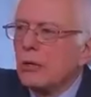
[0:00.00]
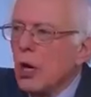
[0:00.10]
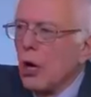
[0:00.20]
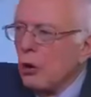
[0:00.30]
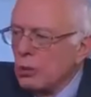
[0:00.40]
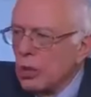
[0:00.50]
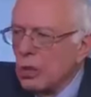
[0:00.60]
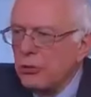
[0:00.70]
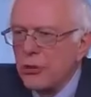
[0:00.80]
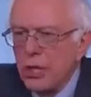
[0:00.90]
the
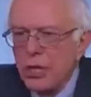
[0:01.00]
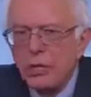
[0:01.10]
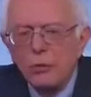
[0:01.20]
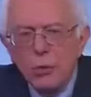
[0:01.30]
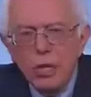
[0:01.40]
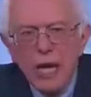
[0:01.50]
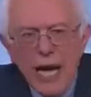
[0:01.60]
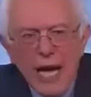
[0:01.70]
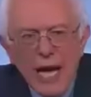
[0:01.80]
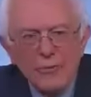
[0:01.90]
only thing we
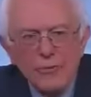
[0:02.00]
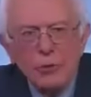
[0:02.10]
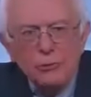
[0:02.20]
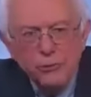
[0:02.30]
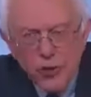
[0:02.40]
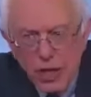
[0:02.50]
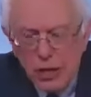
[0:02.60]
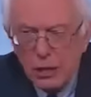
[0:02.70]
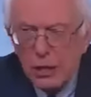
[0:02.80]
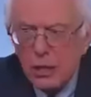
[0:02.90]
have to
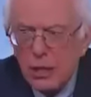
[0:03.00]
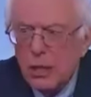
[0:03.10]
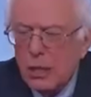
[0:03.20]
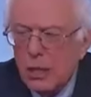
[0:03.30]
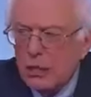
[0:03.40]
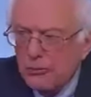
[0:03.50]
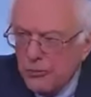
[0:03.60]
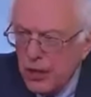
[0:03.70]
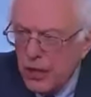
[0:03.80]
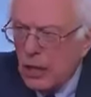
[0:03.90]
fear is
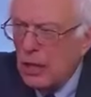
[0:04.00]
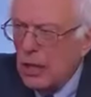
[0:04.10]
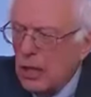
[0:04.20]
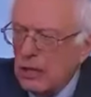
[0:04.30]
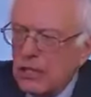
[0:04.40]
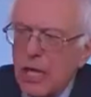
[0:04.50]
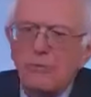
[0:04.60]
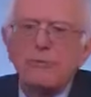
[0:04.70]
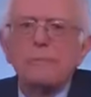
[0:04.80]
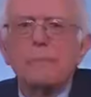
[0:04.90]
fear
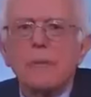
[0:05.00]
itself.